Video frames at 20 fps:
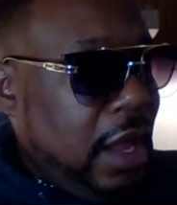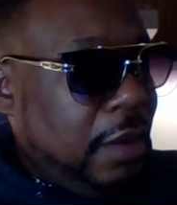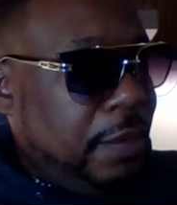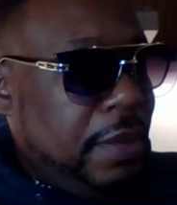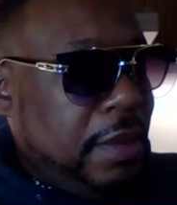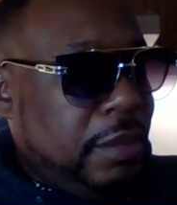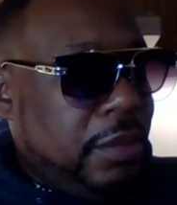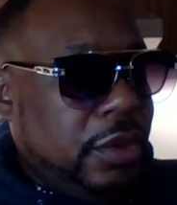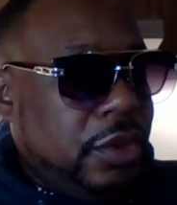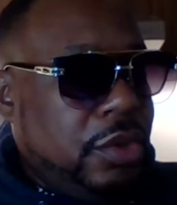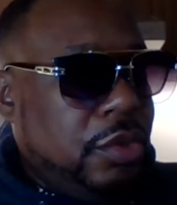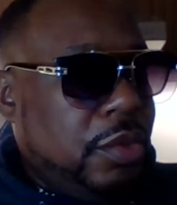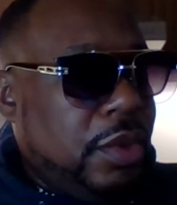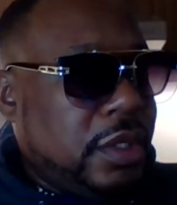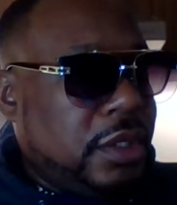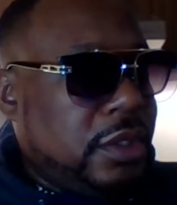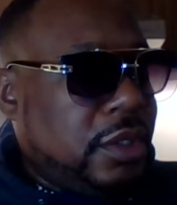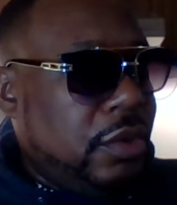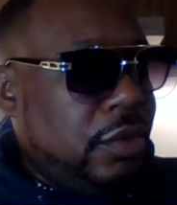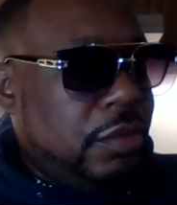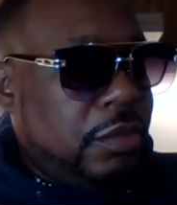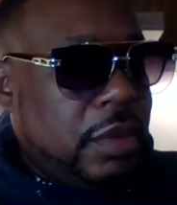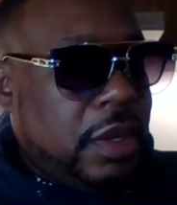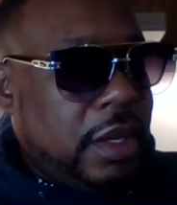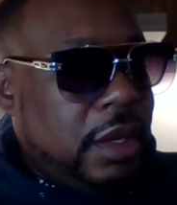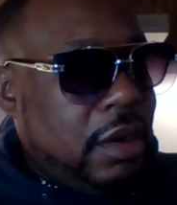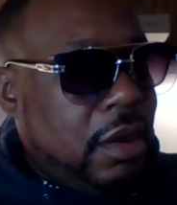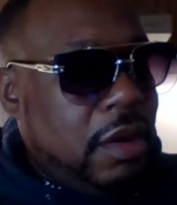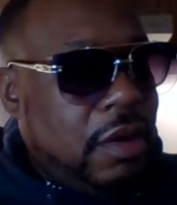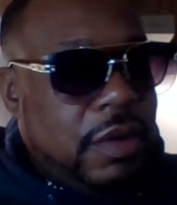of people in the U.S. don't, man.
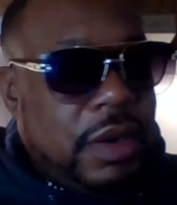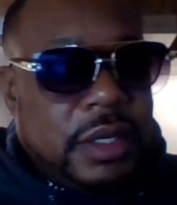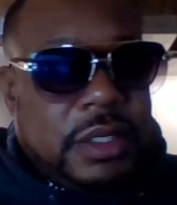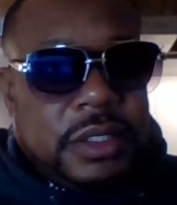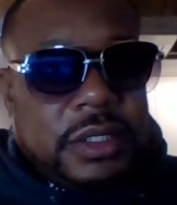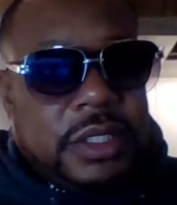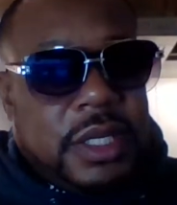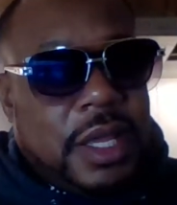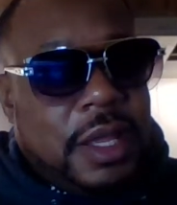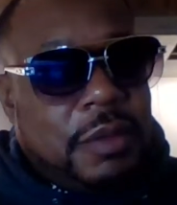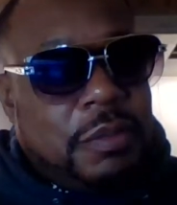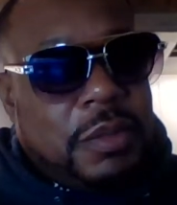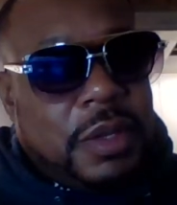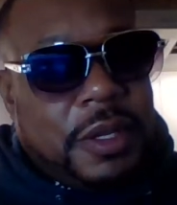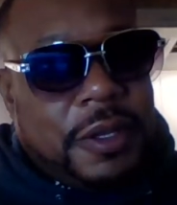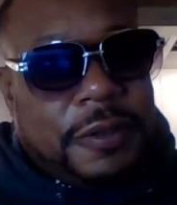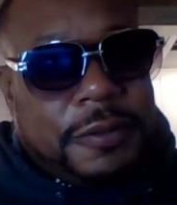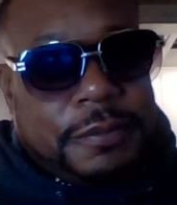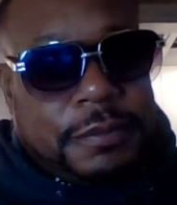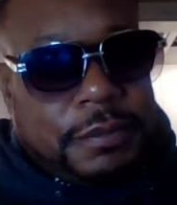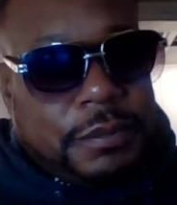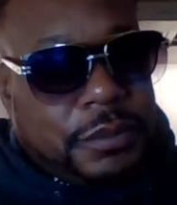I understand, man.